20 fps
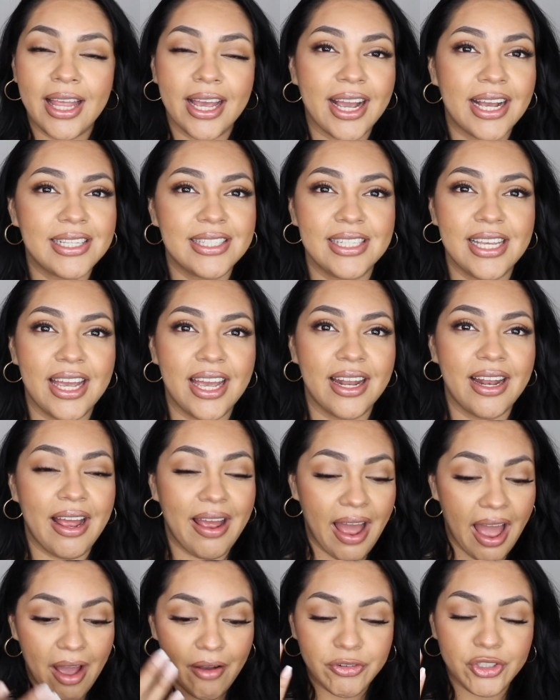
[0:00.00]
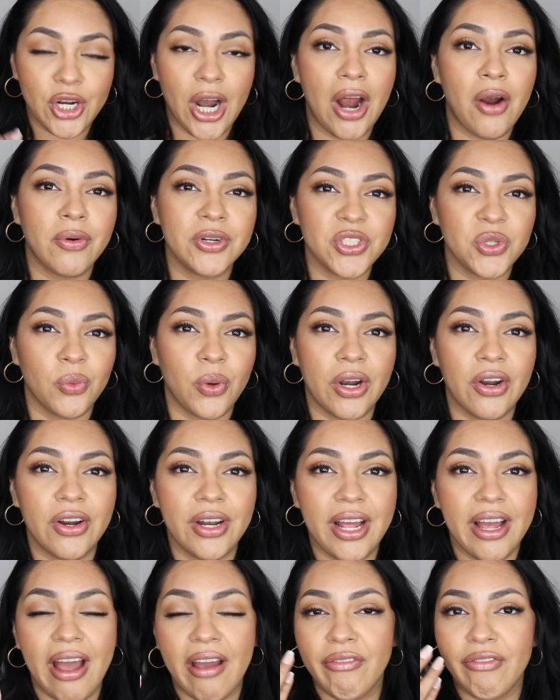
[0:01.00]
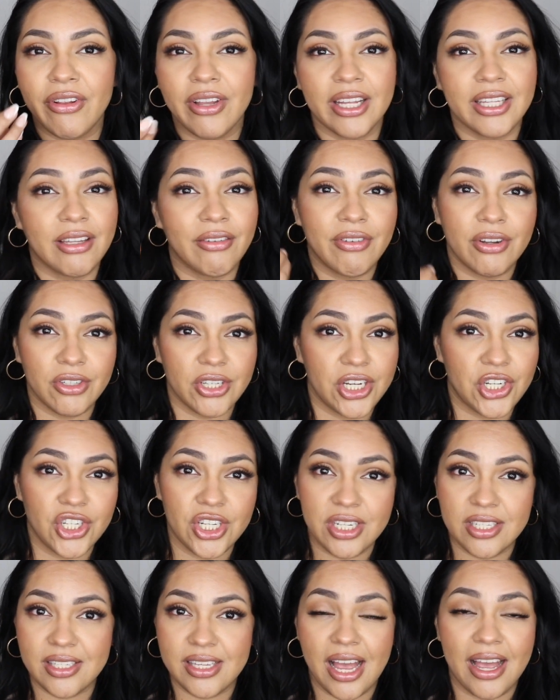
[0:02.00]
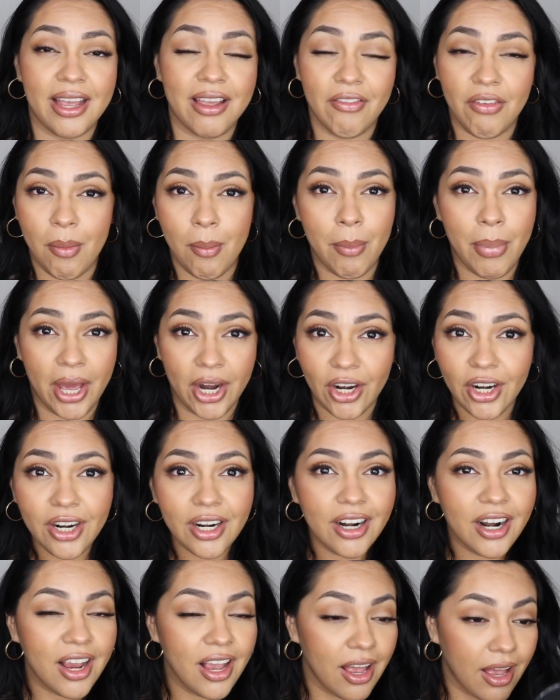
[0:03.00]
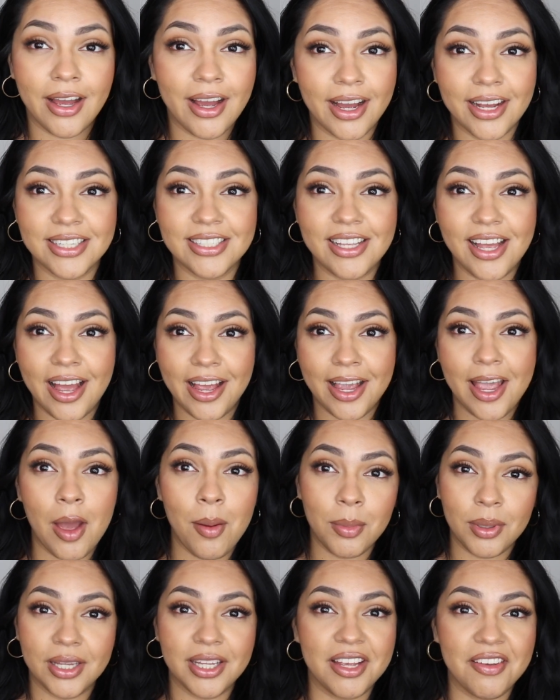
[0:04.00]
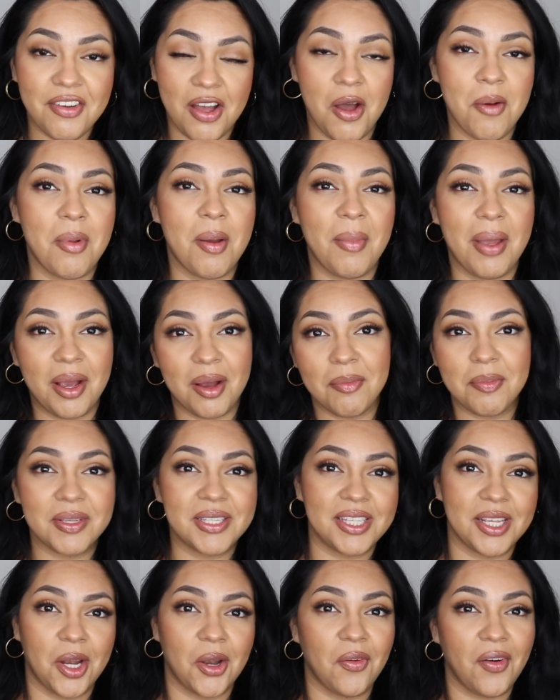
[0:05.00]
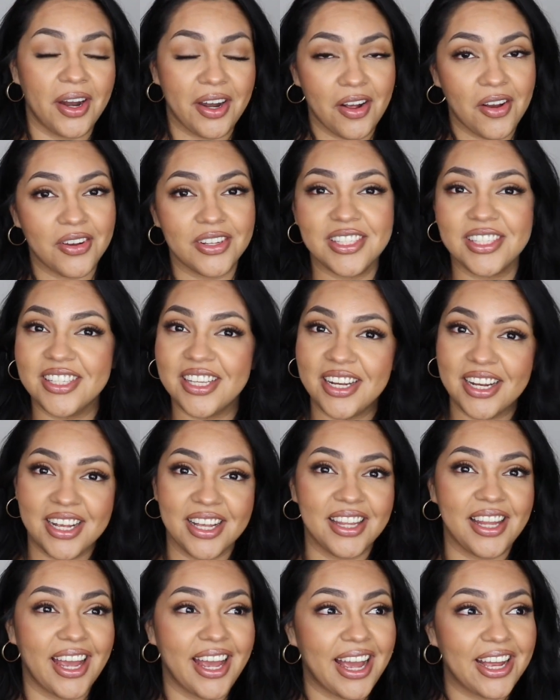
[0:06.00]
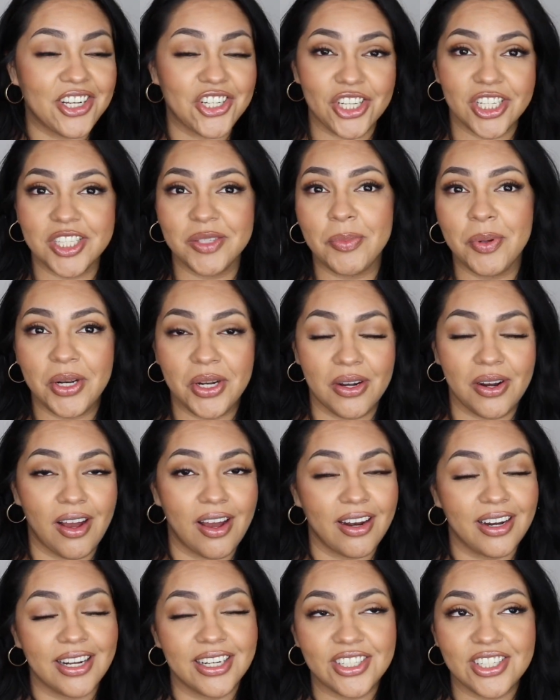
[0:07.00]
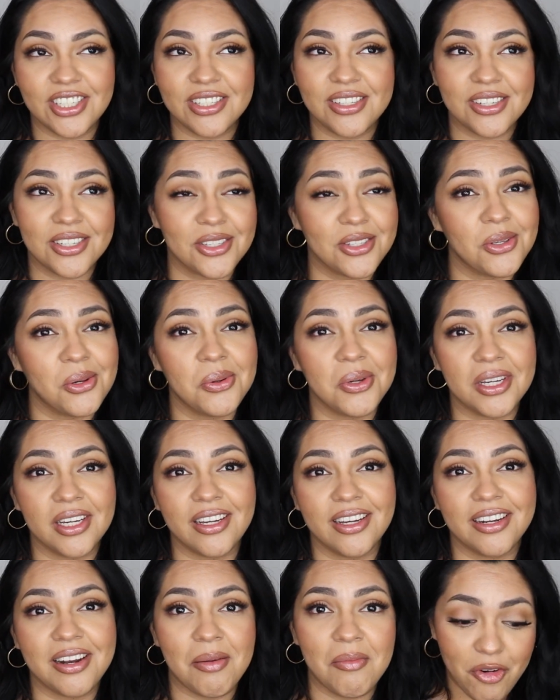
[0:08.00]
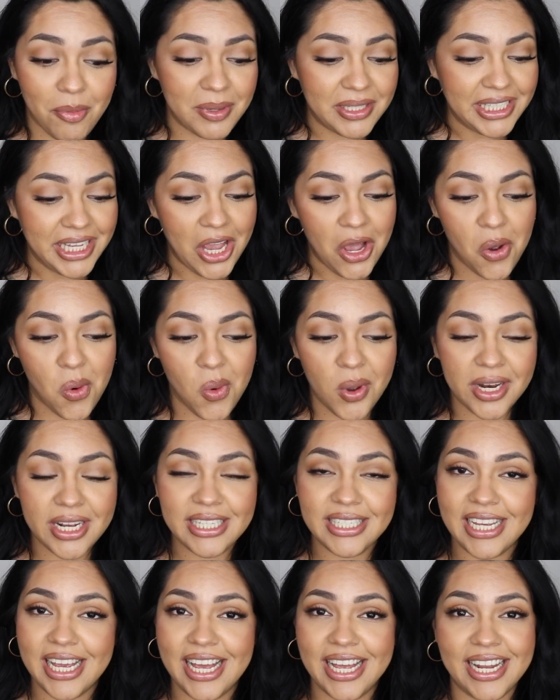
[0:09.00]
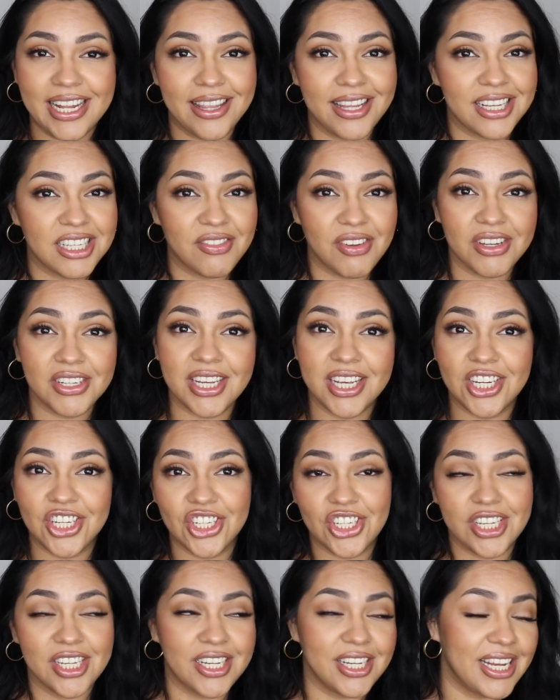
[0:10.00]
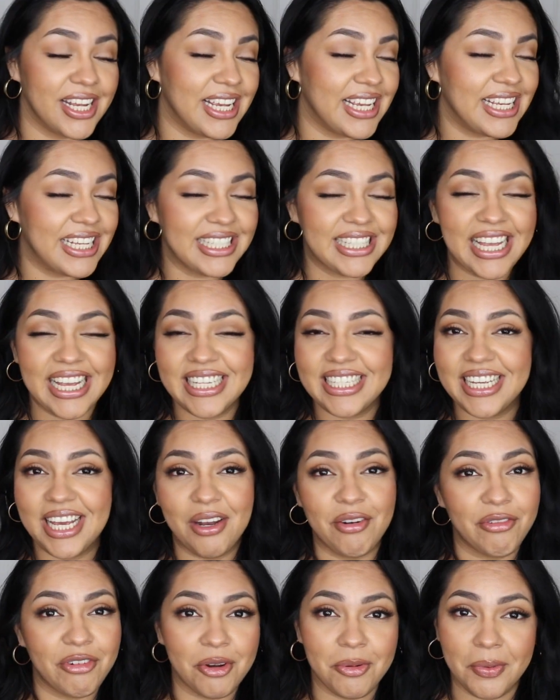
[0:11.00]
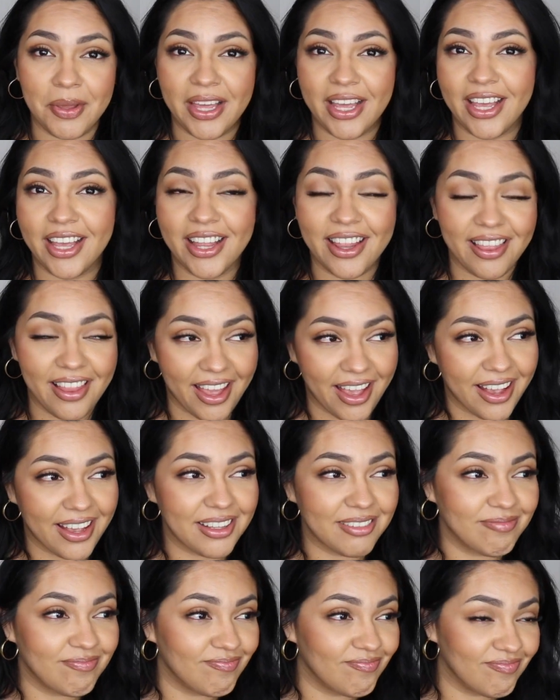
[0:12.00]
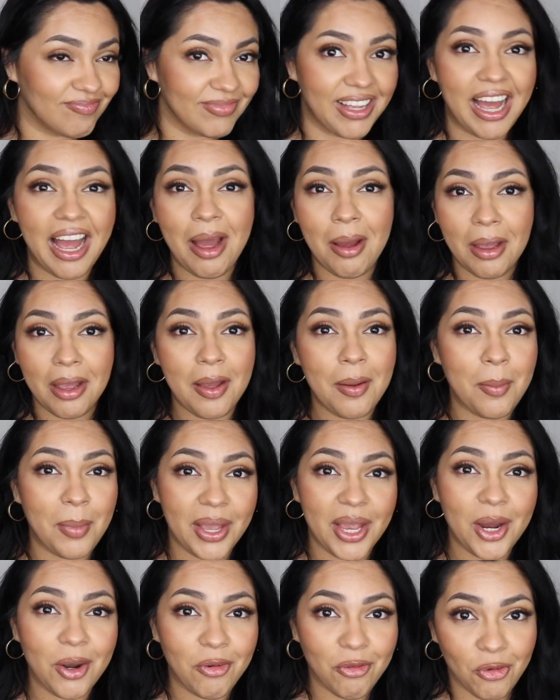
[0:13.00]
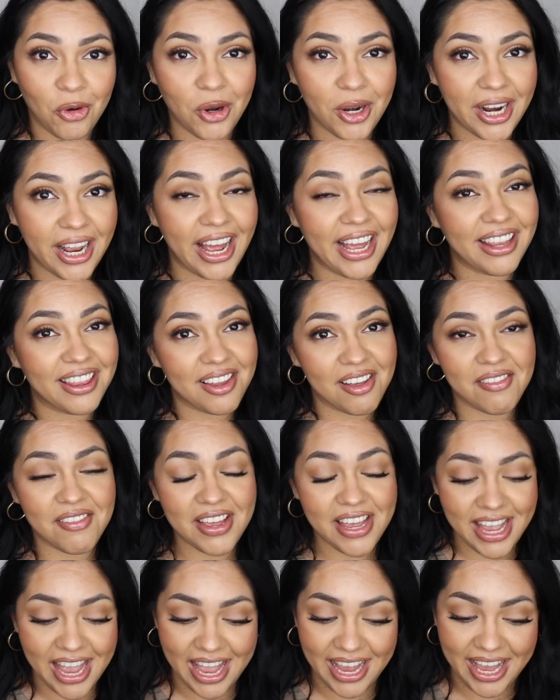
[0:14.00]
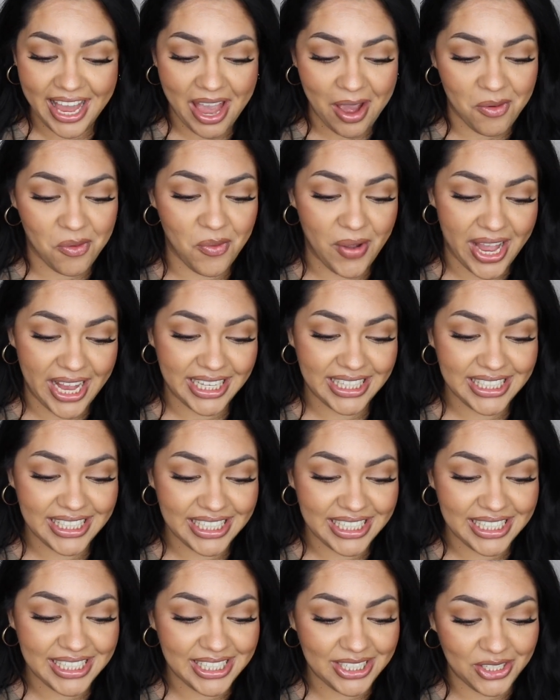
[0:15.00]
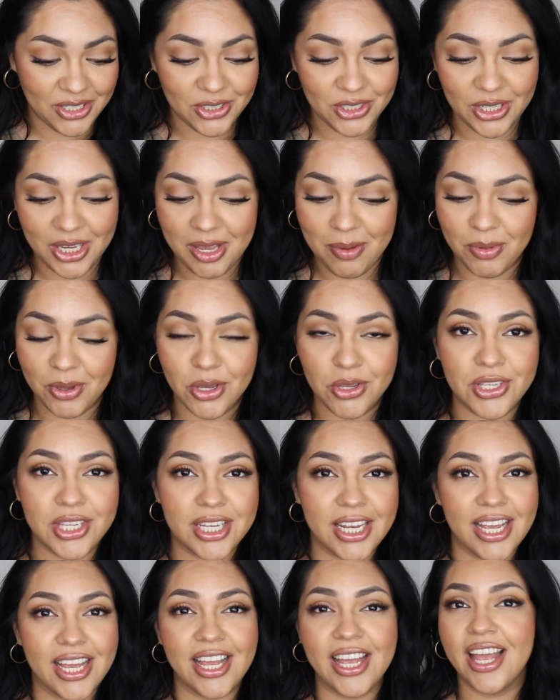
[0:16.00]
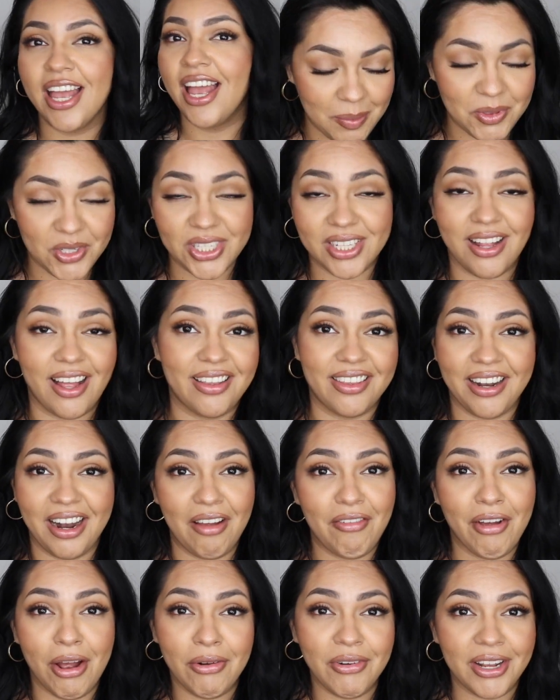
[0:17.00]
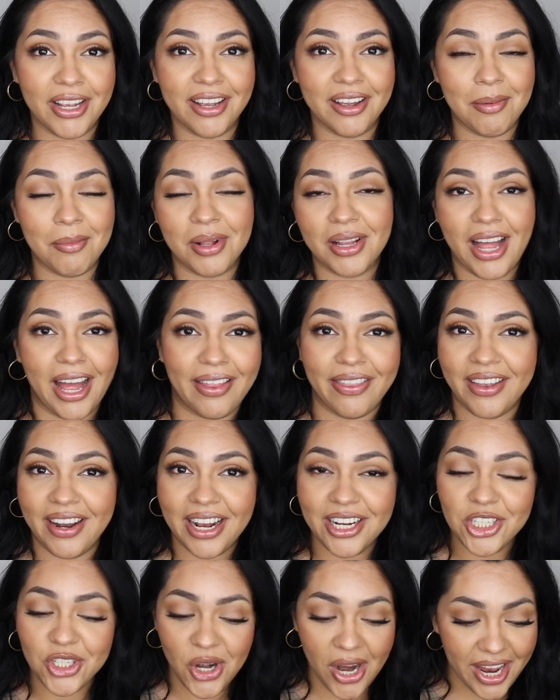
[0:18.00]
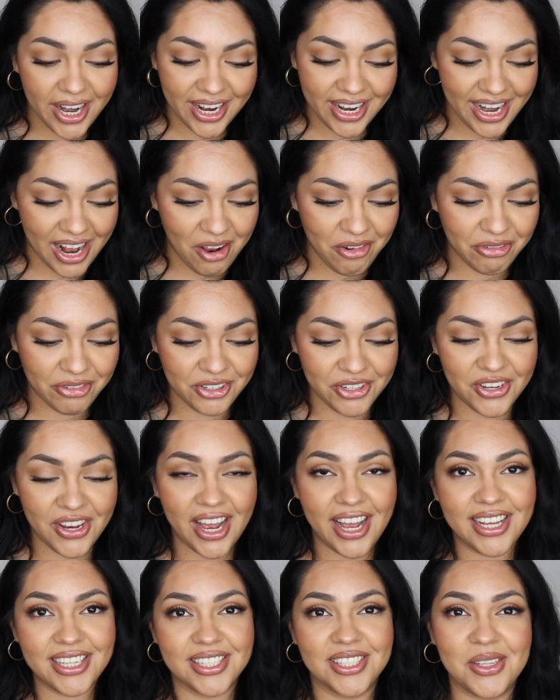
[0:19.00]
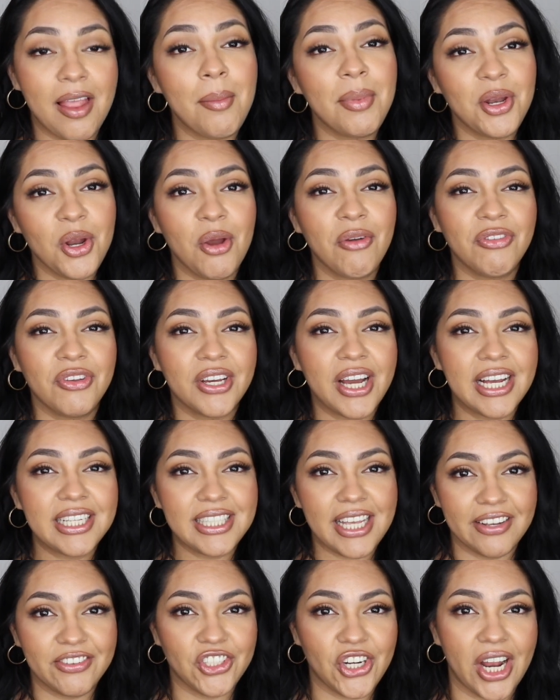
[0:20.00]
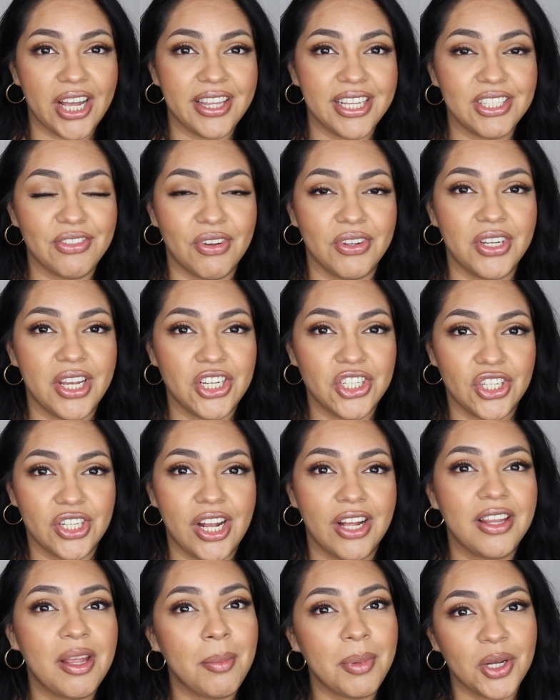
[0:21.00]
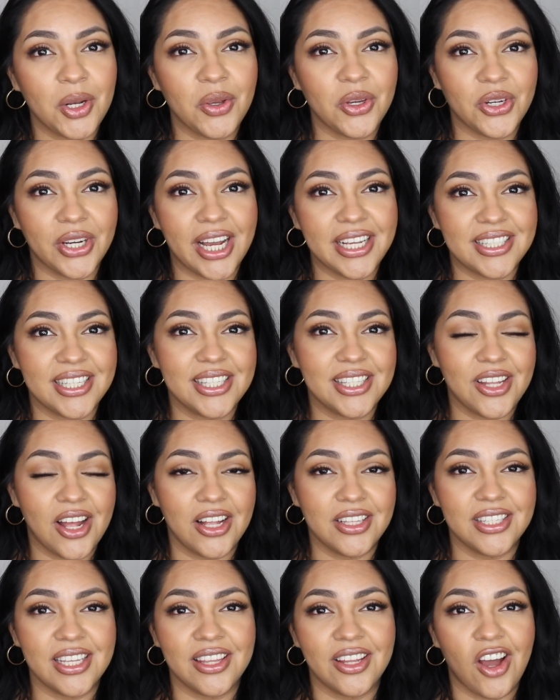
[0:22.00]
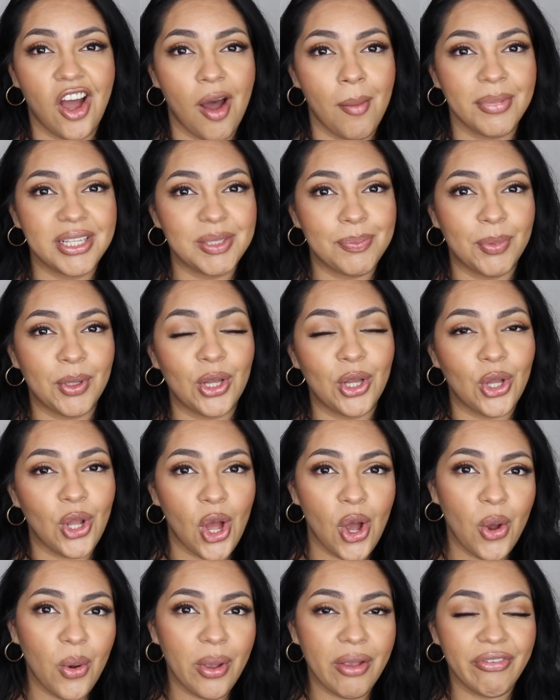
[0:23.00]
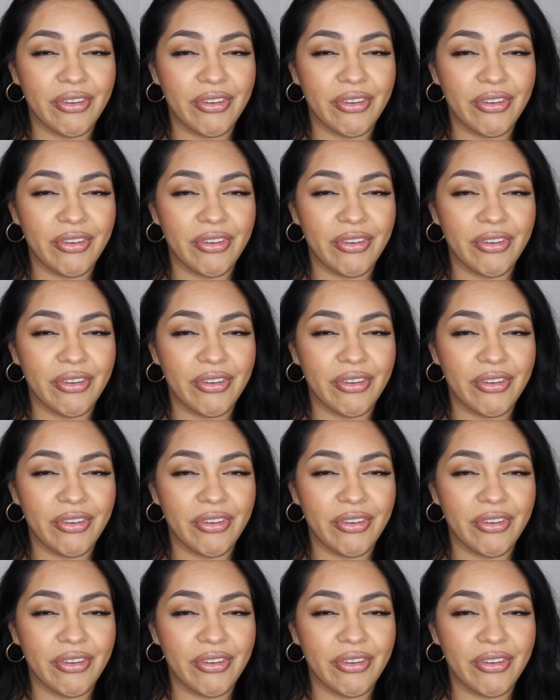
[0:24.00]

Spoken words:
Like I said, after hours of wearing it, I feel like the foundation sat even better. Yeah, guys, I can't believe how my makeup is sitting right now. It's sitting like I just put it on. It just looks so good. From a scale of 1 to 10, this foundation is a 10 for me. Like, I am here for it. I love it. I can't wait to continue to keep using it. I'm just glad that I found it. I'm glad that I tried it out for you guys. Let me know if you guys had tried this foundation out. Let me know your guys' thoughts in the comments below.